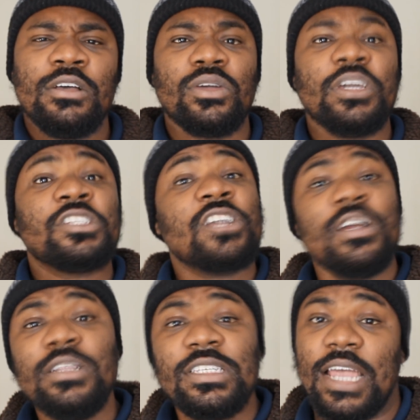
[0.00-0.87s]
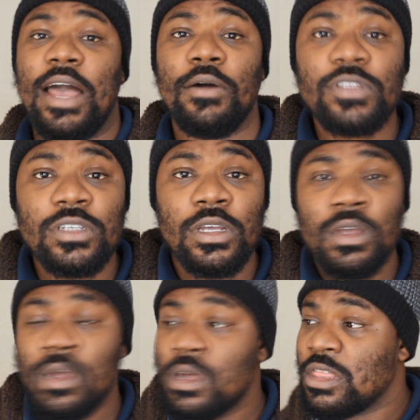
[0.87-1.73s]
So it turns out
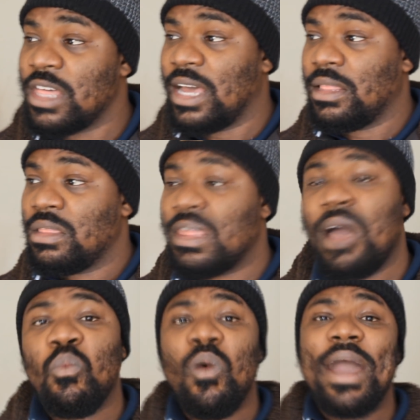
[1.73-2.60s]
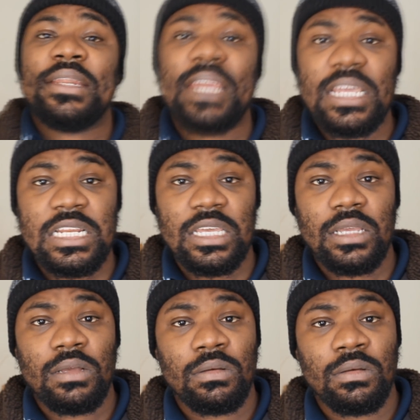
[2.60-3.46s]
that that white lady
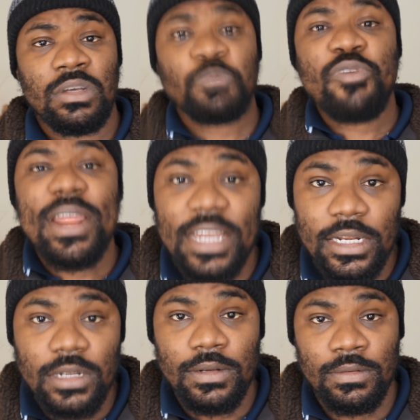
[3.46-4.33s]
is pregnant.